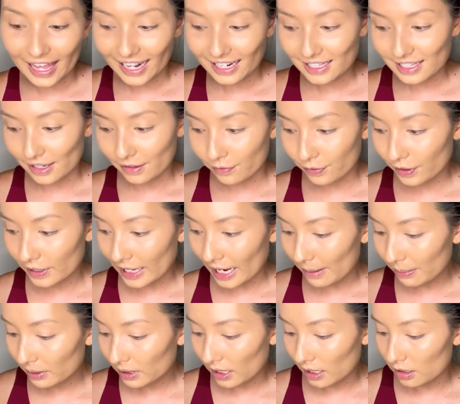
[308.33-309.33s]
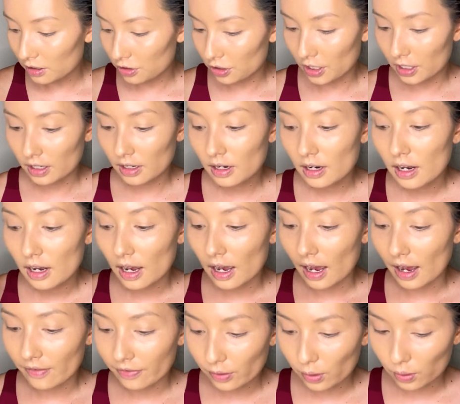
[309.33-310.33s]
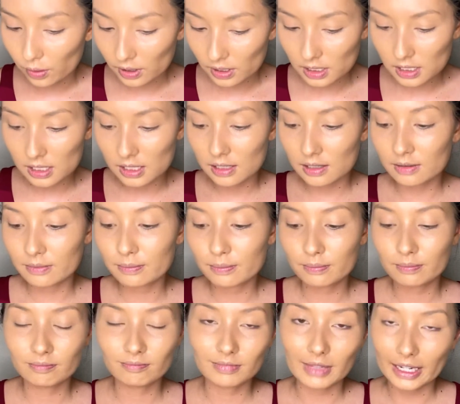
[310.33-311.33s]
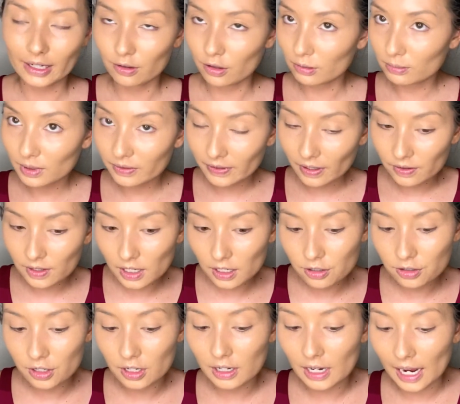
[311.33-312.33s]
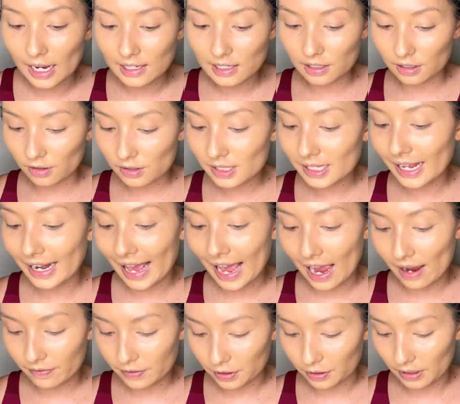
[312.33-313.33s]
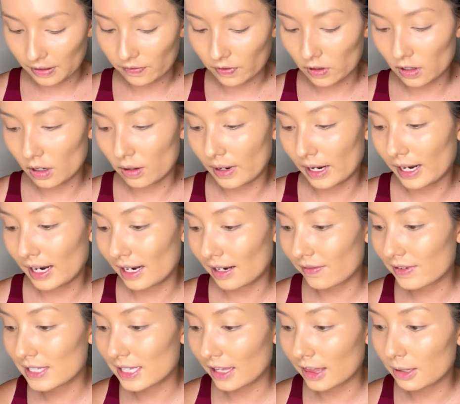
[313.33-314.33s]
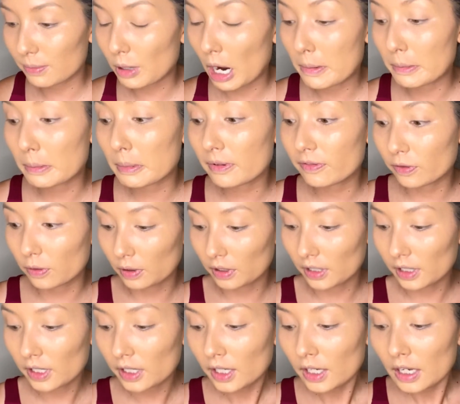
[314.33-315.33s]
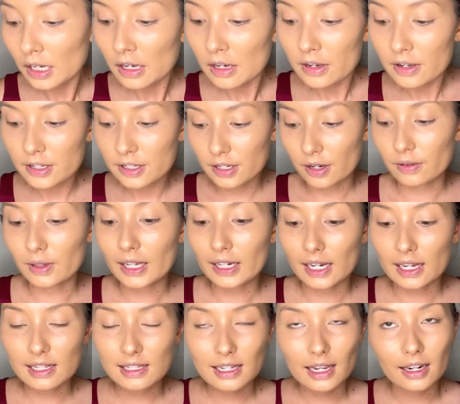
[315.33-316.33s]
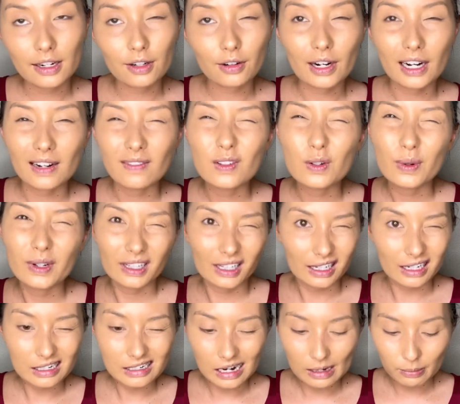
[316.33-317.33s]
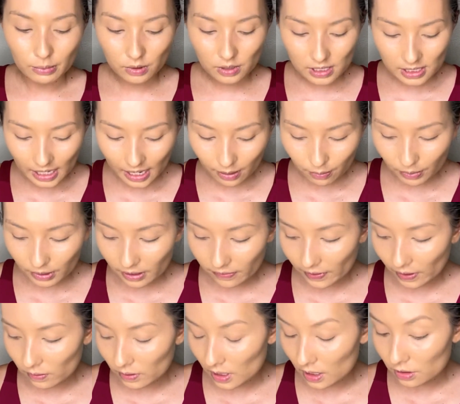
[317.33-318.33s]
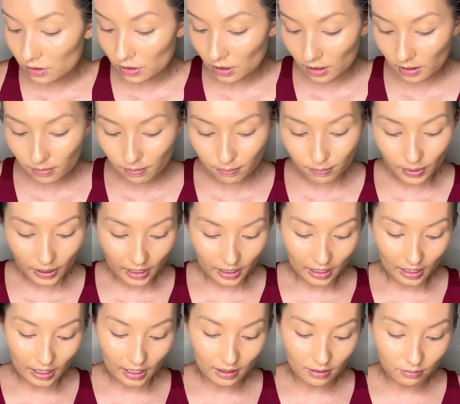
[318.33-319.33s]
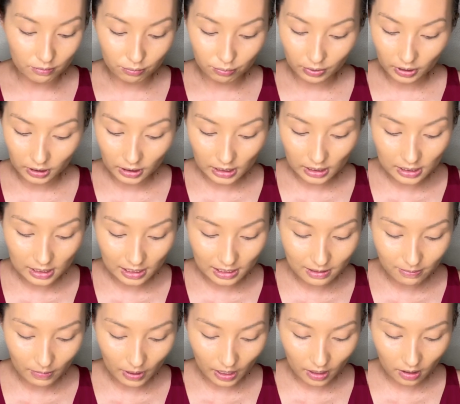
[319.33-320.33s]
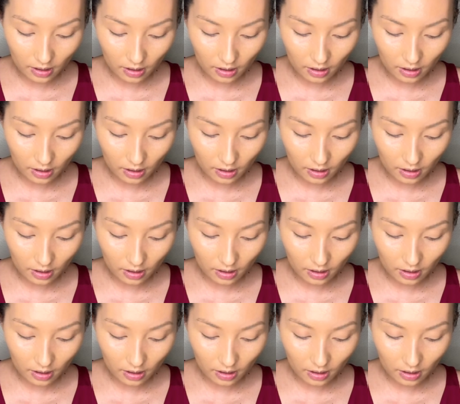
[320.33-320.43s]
that's it for the application. Of course, like normal foundation, I still set after, even though I kind of set the primer before. So like I said, you're kind of doing like a double set with the foundation, but it really does make